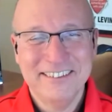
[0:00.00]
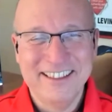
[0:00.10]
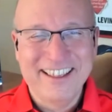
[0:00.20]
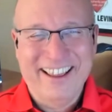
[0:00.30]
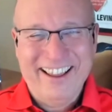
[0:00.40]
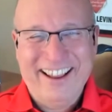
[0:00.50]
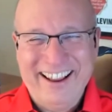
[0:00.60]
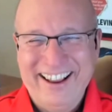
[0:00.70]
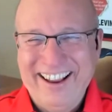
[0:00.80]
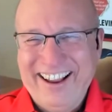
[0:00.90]

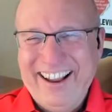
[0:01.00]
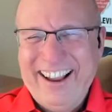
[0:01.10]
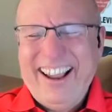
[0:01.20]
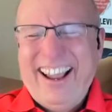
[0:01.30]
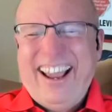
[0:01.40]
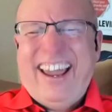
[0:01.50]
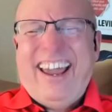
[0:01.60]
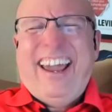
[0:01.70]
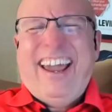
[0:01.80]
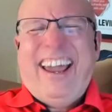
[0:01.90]

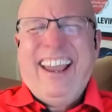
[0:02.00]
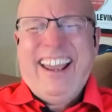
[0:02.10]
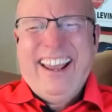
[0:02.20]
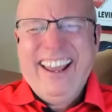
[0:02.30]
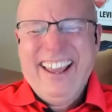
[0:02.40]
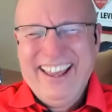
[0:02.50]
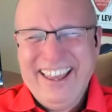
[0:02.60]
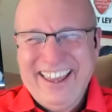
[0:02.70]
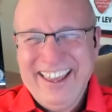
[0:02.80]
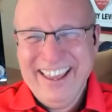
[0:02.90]

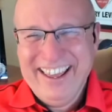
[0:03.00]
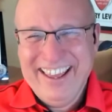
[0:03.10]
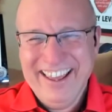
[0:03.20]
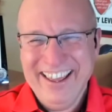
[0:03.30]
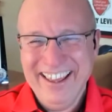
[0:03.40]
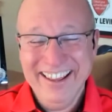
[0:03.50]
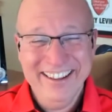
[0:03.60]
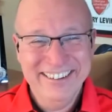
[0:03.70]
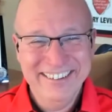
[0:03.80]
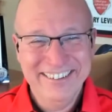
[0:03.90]

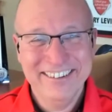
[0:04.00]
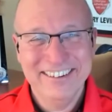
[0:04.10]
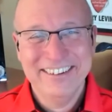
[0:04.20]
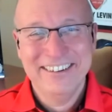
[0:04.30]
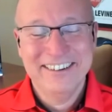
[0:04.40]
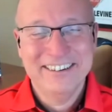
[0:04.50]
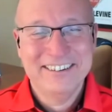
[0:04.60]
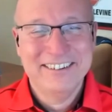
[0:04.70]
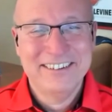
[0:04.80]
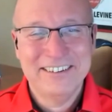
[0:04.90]

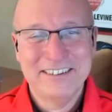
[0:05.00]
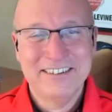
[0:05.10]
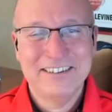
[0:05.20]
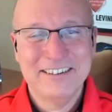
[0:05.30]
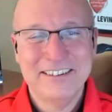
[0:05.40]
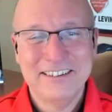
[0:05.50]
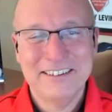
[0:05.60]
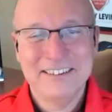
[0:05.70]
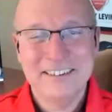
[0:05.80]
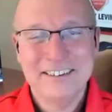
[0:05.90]

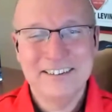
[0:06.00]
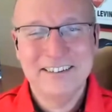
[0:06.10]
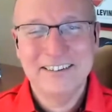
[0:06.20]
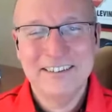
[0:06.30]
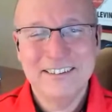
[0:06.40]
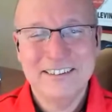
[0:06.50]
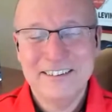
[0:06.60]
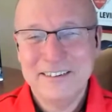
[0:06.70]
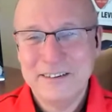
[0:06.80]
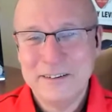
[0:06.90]

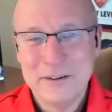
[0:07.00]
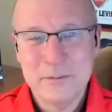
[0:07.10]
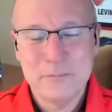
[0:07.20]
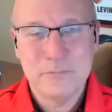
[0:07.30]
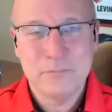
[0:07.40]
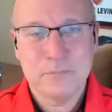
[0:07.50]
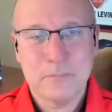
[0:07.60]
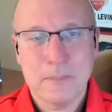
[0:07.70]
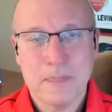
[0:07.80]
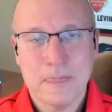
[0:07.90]
No words are spoken by the person on screen.